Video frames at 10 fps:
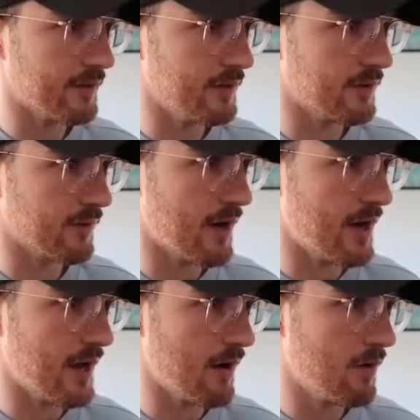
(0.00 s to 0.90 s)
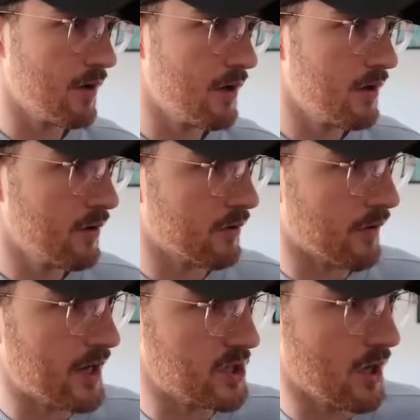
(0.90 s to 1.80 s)
on this right now.
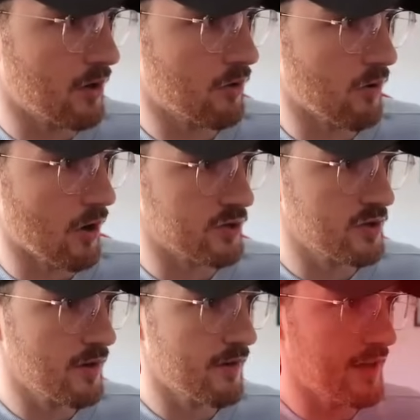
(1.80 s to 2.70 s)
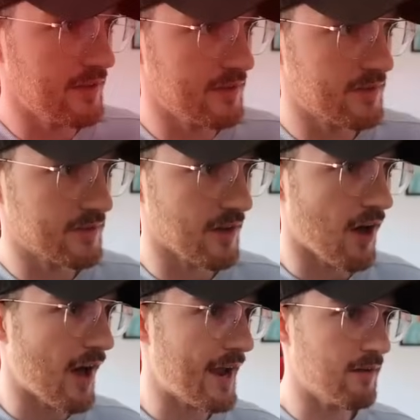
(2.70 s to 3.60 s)
Granger, cross hmm.
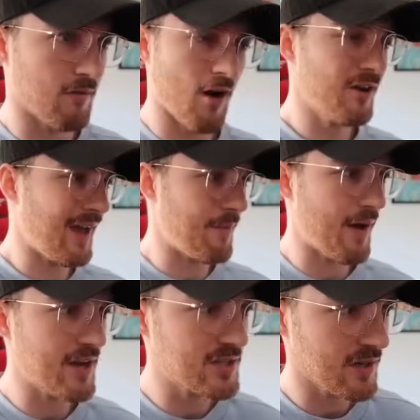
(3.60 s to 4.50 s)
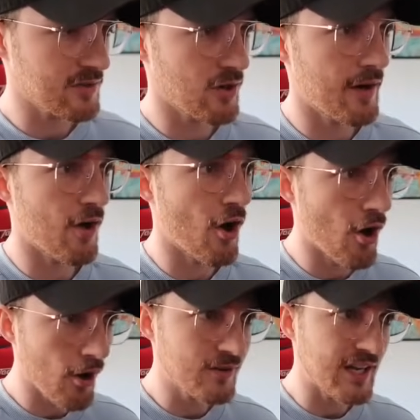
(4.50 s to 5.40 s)
inside. Okay, Peja, trying to
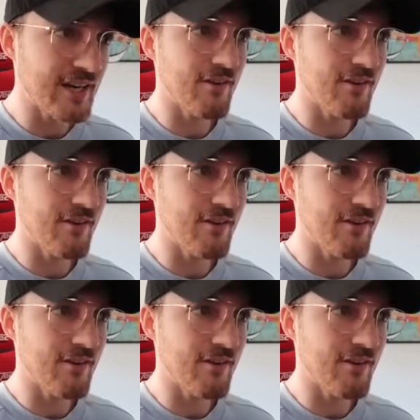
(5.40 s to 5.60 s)
hurt Danny